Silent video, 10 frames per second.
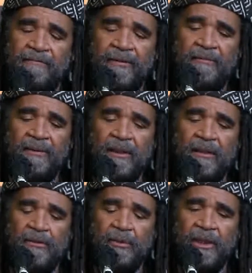
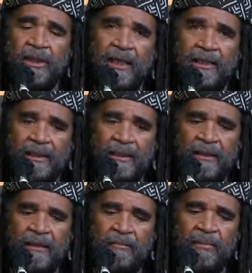15,
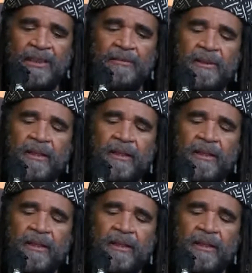2018, but it's been